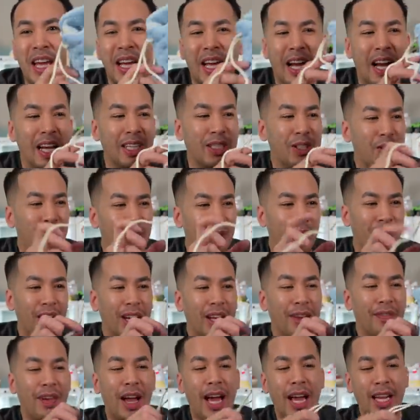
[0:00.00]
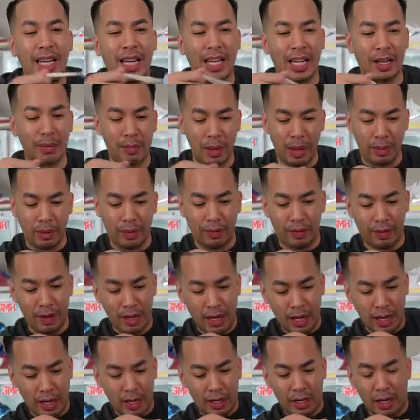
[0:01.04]
I swear. If I had like a maybe,
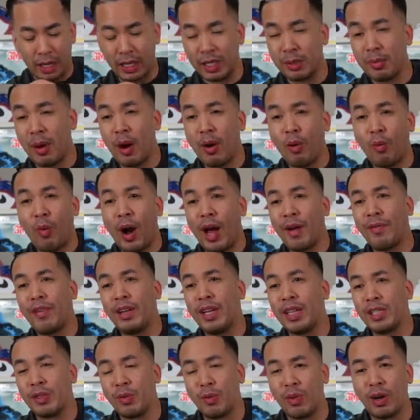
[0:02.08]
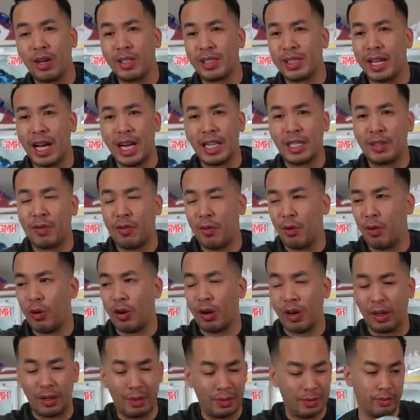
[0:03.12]
because uh, my wifey doesn't wear a size
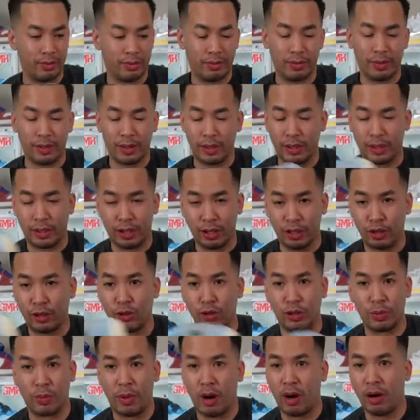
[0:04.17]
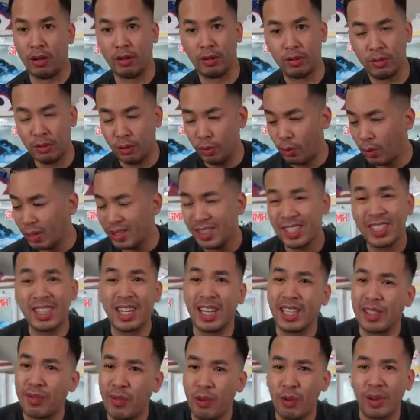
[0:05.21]
four. It's just too small. Who wears a
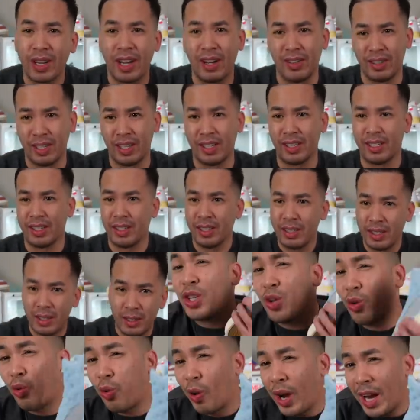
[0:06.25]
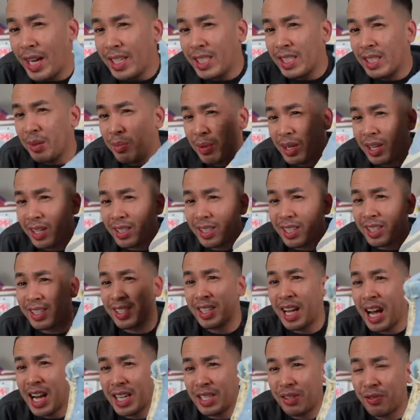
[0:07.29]
size four nowadays? Crazy because a
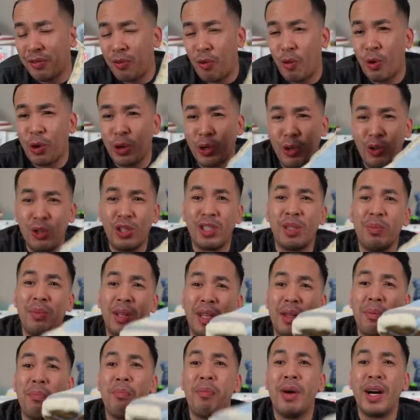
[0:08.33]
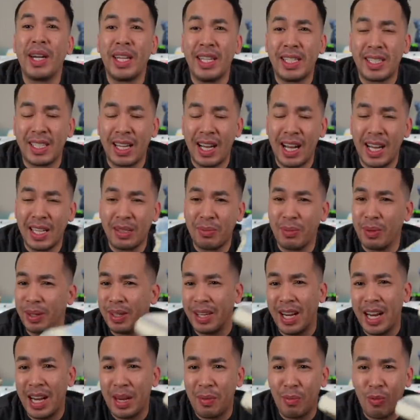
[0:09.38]
size four used to be the money size, but
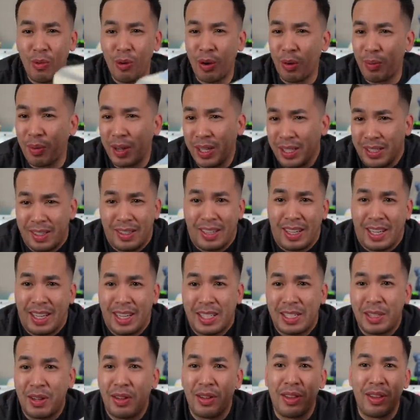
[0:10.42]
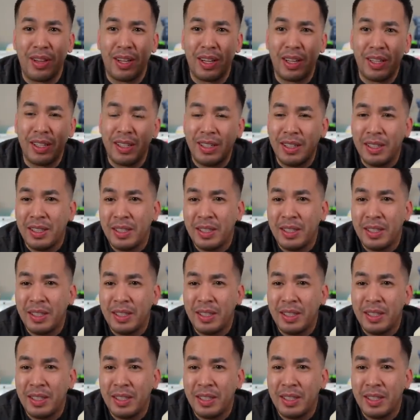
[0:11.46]
not anymore because I guess all the